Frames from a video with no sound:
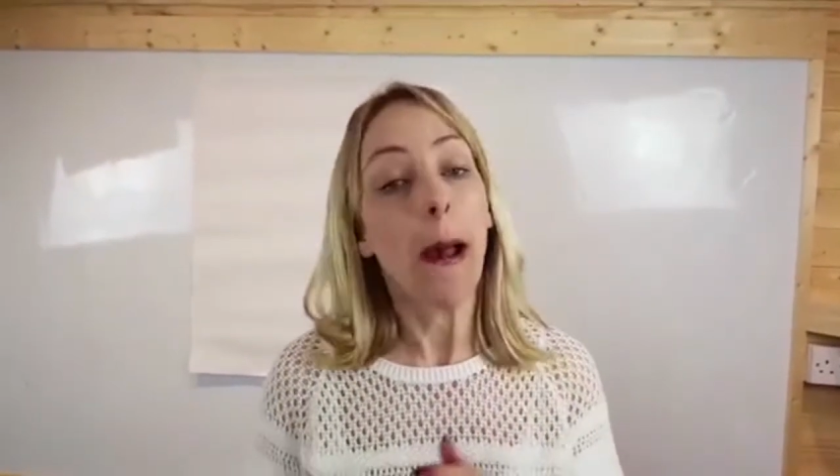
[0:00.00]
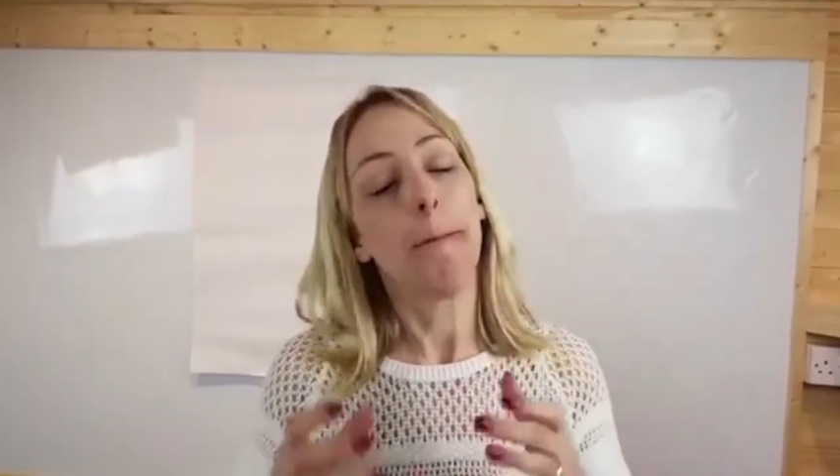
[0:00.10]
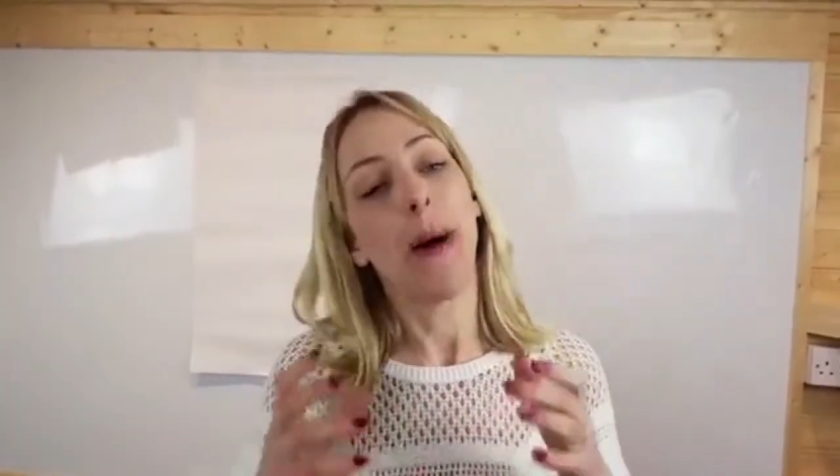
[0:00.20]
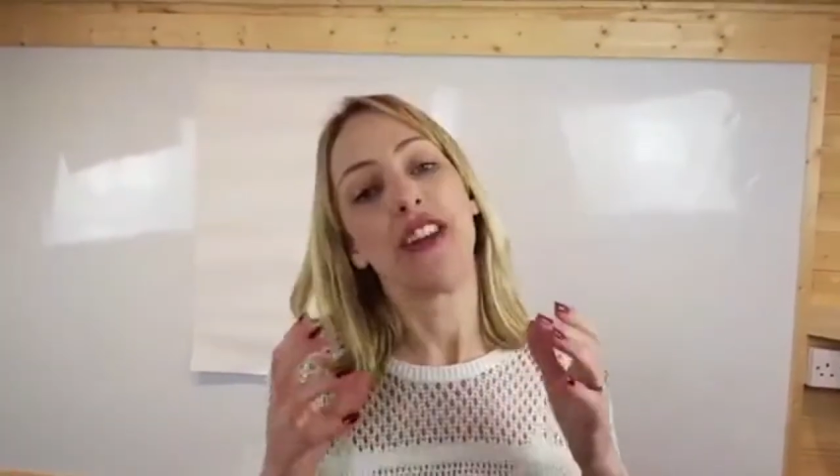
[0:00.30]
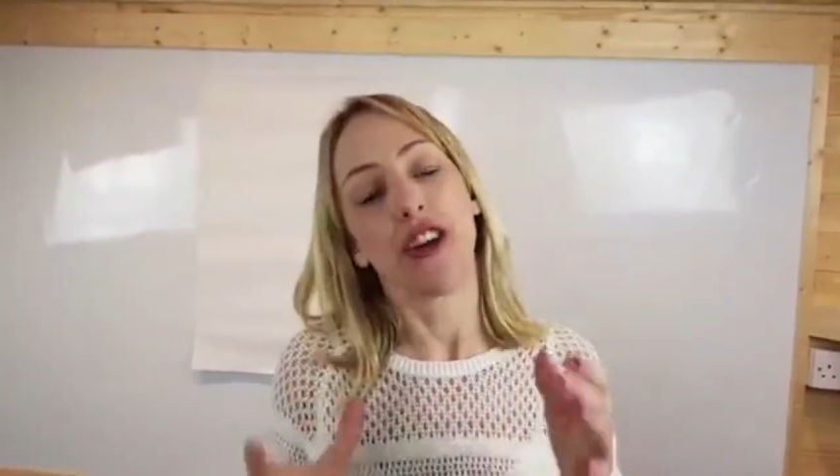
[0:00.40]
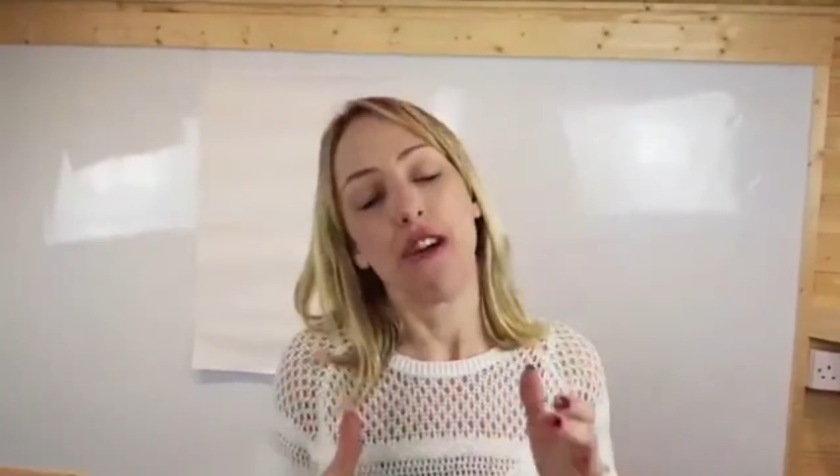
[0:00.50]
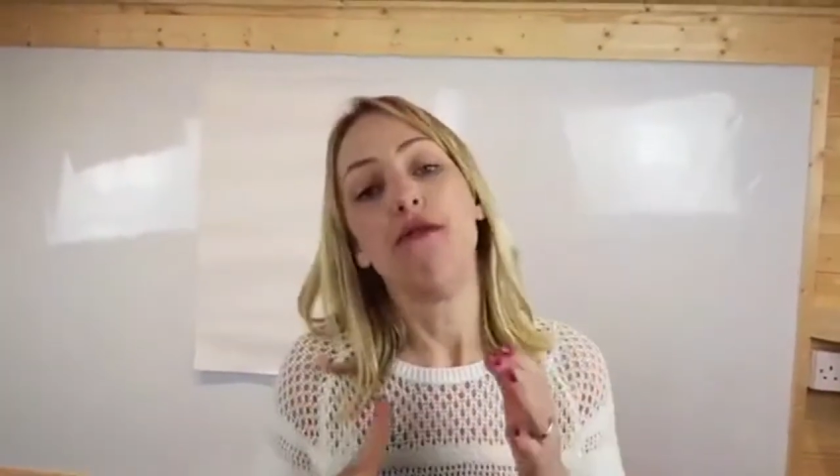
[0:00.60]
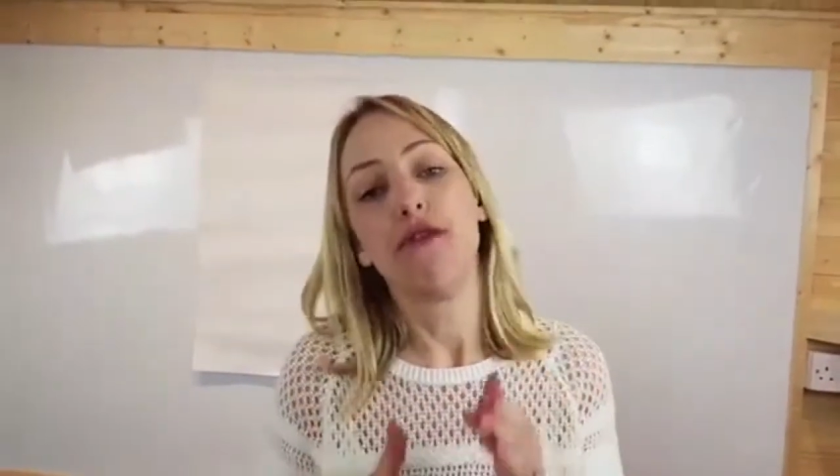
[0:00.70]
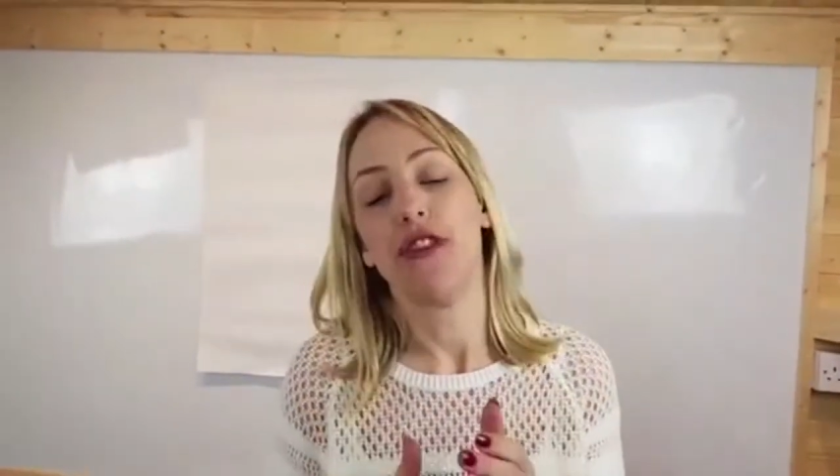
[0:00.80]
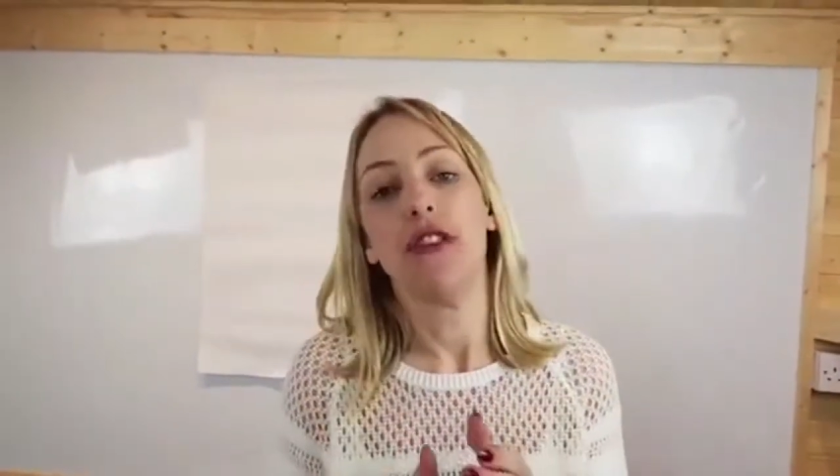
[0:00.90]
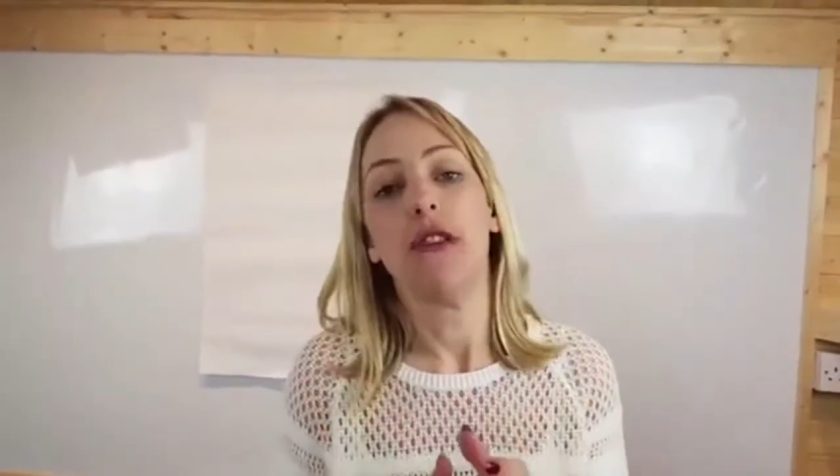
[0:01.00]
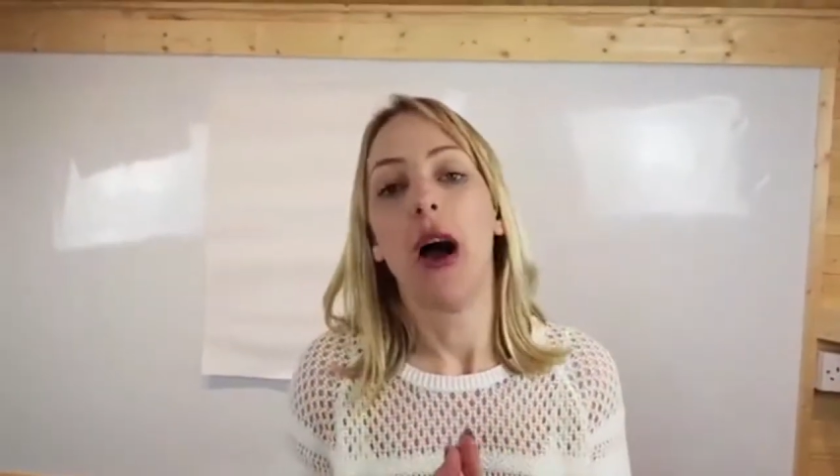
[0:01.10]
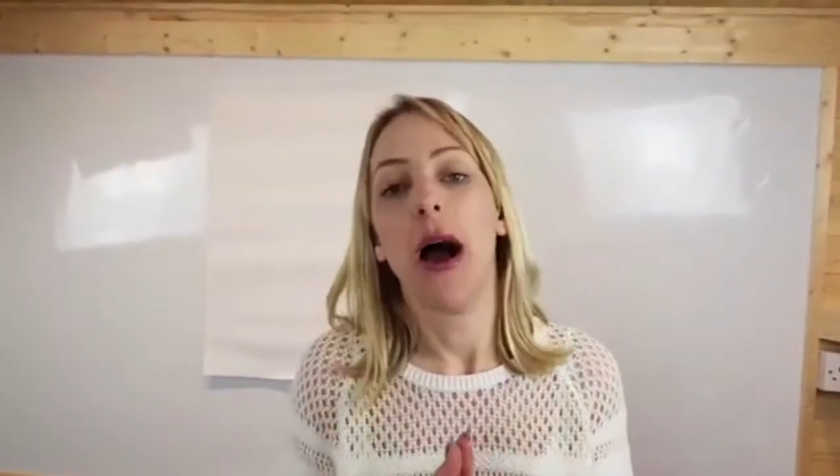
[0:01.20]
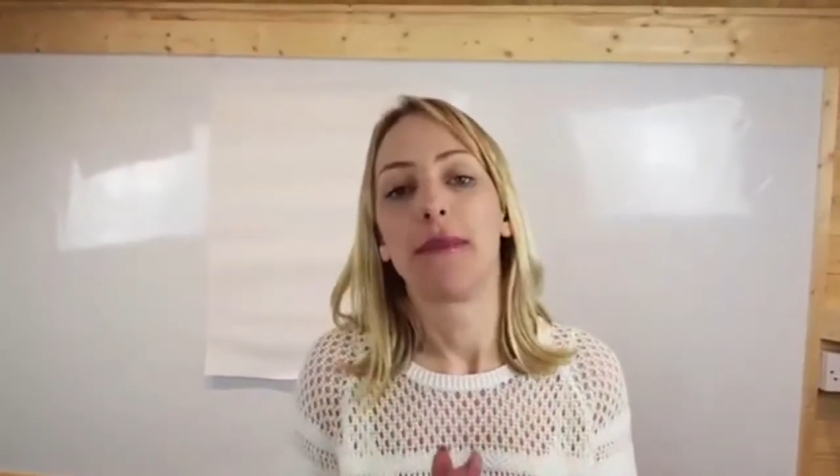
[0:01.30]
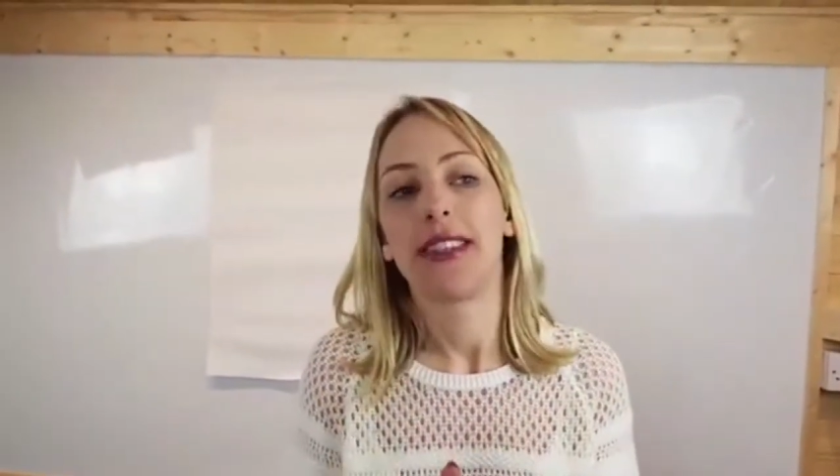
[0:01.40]
but I don't do
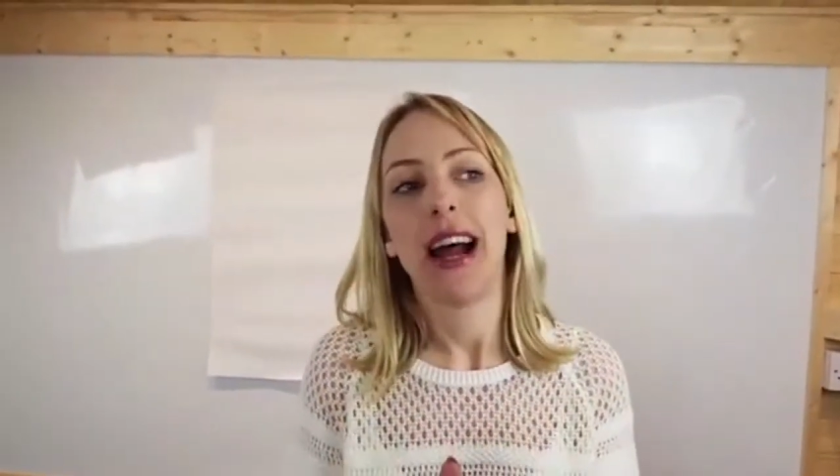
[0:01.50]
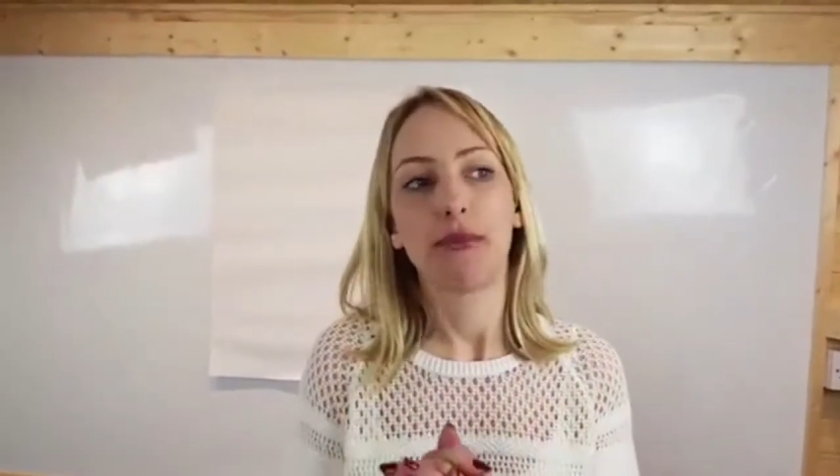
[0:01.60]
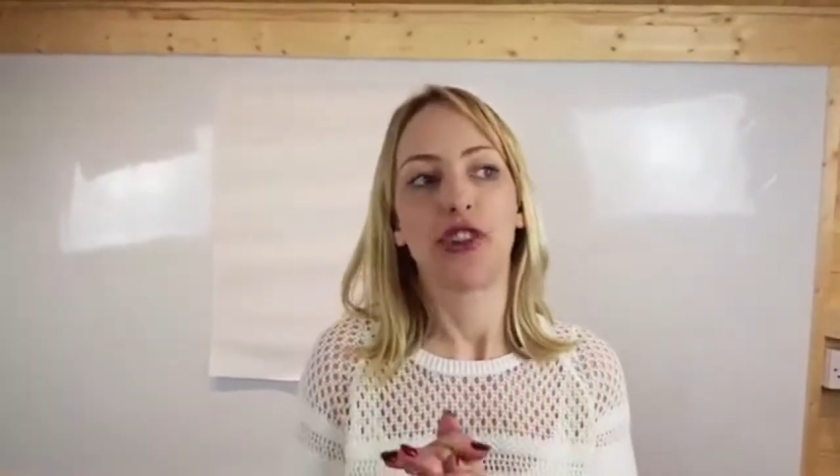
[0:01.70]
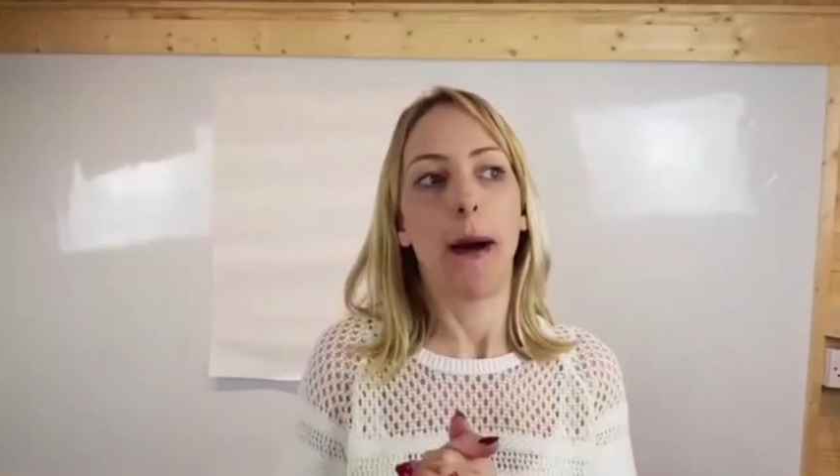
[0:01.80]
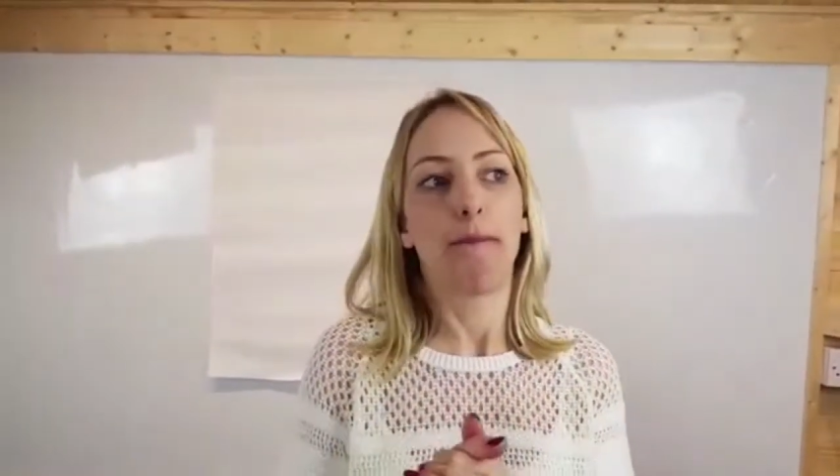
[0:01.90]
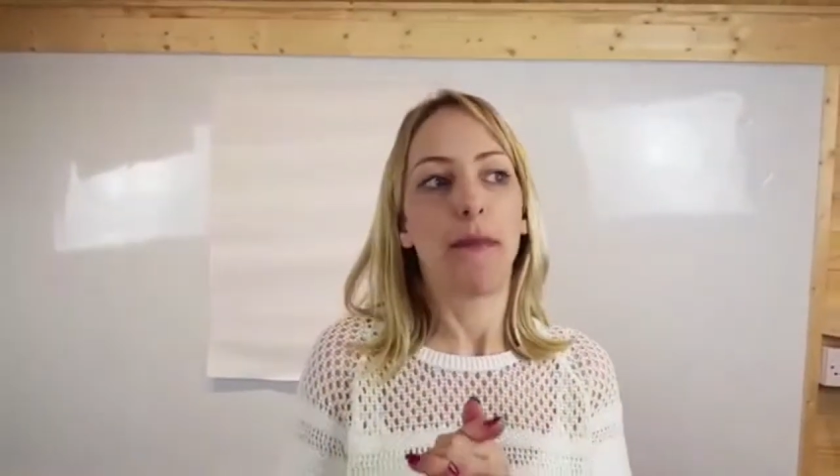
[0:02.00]
Snapchat,